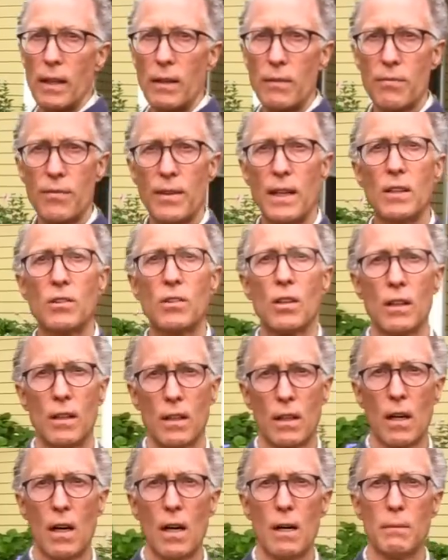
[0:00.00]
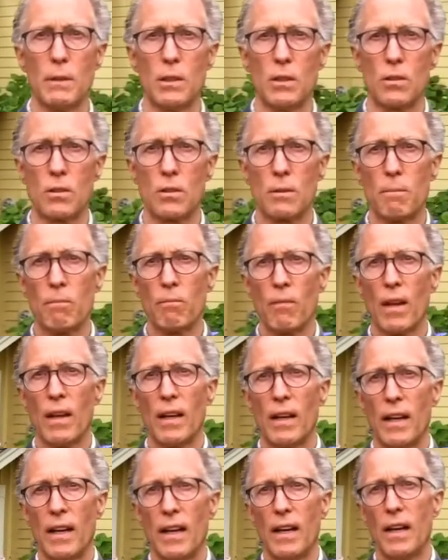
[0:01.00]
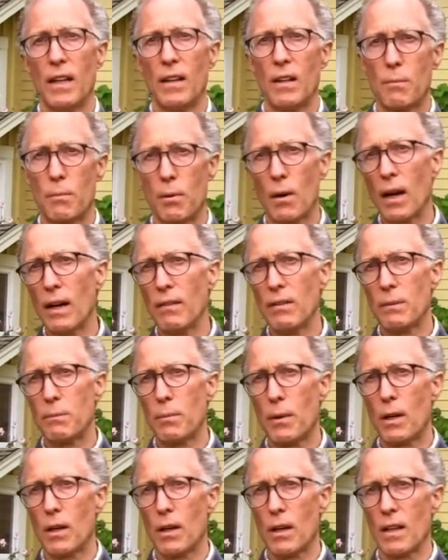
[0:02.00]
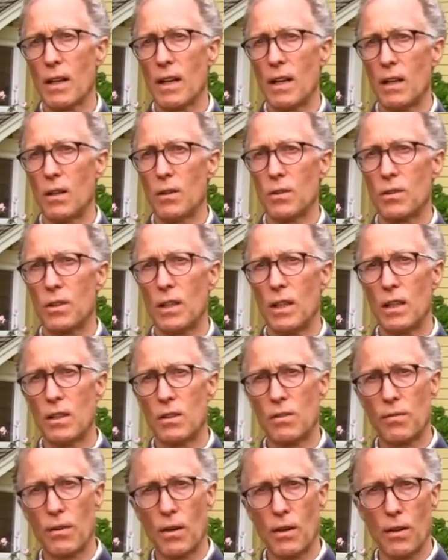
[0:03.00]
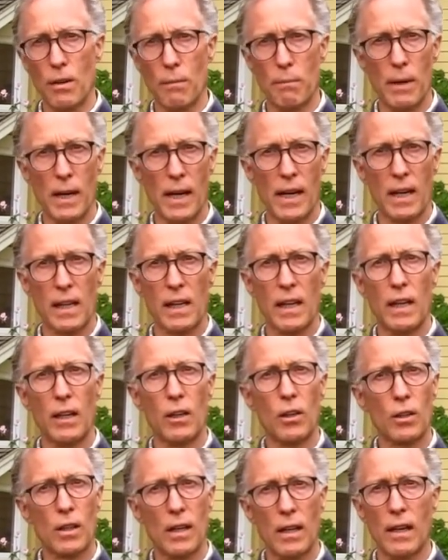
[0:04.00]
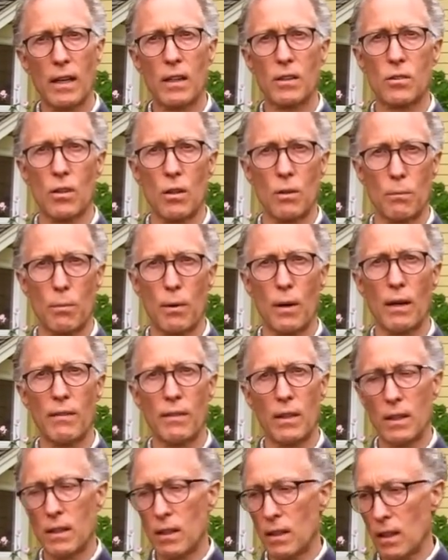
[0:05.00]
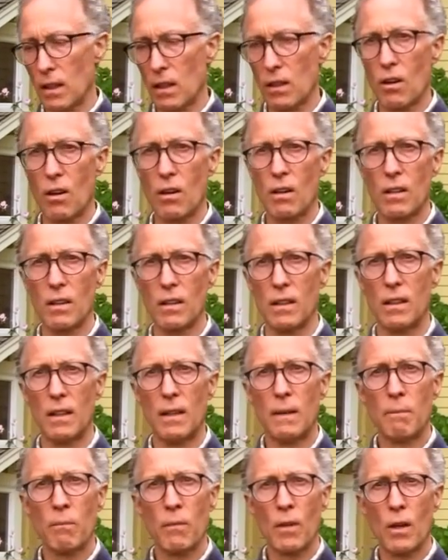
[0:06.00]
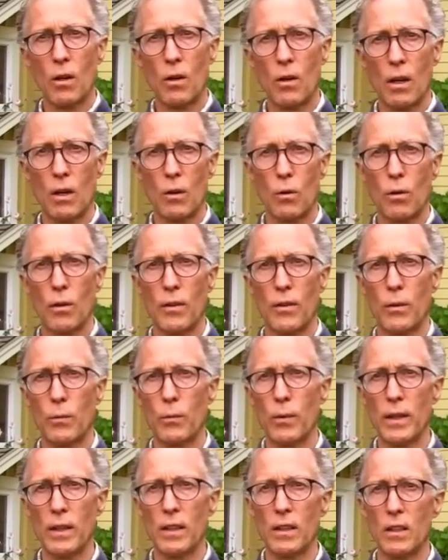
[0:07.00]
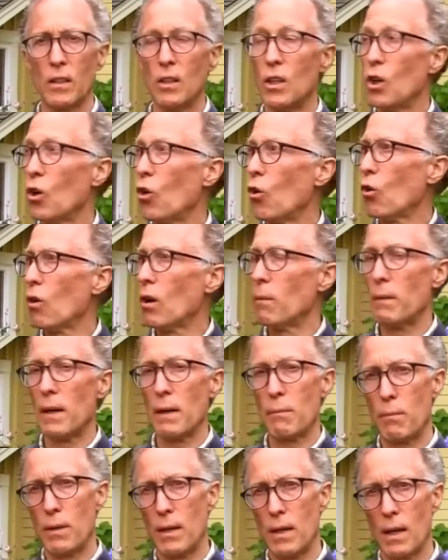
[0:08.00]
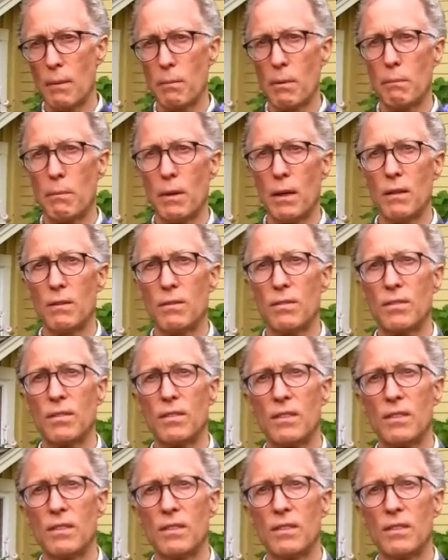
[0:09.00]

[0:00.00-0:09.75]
and facing the commons, and the private part of the house is farther back and looking at its own private little garden, or in the rear, or it might be up above